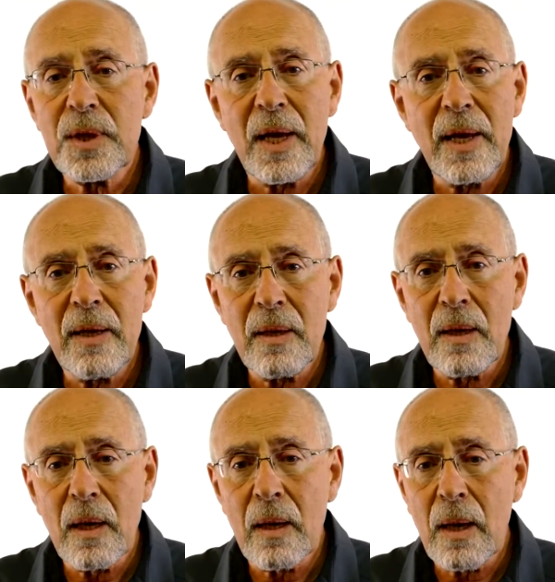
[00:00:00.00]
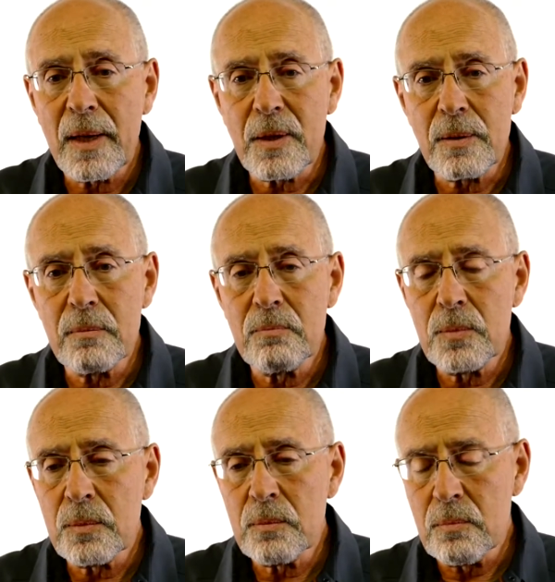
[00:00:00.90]
I could
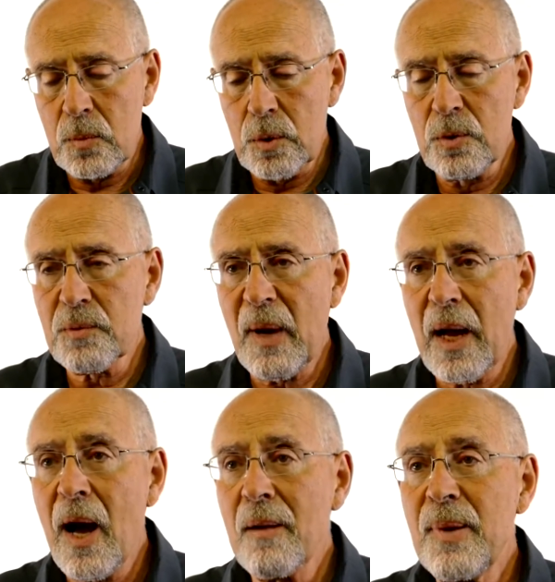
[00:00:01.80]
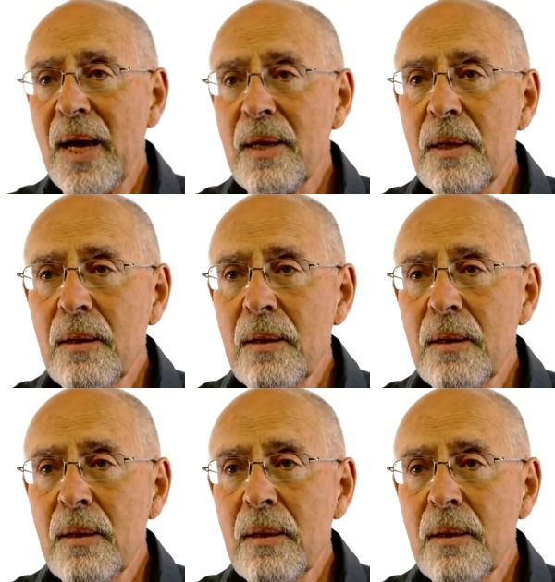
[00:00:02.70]
use my iPad,